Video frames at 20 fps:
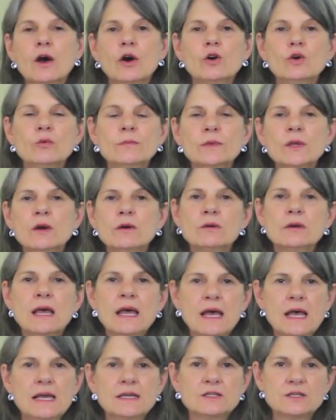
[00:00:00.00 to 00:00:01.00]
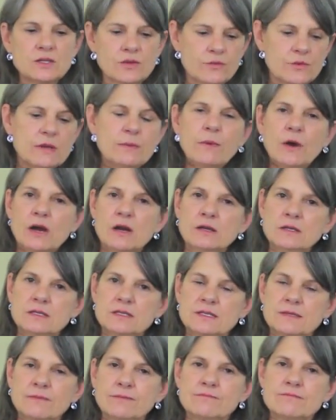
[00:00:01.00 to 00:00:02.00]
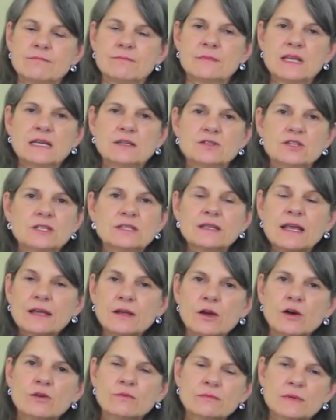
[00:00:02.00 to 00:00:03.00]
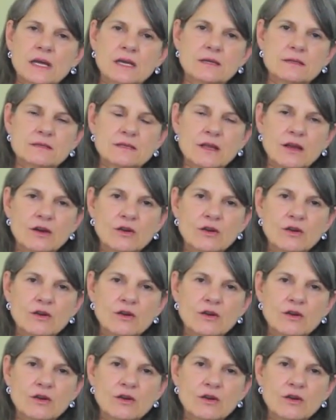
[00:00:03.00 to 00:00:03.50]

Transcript: Om Yoga has three parts, just like Om does.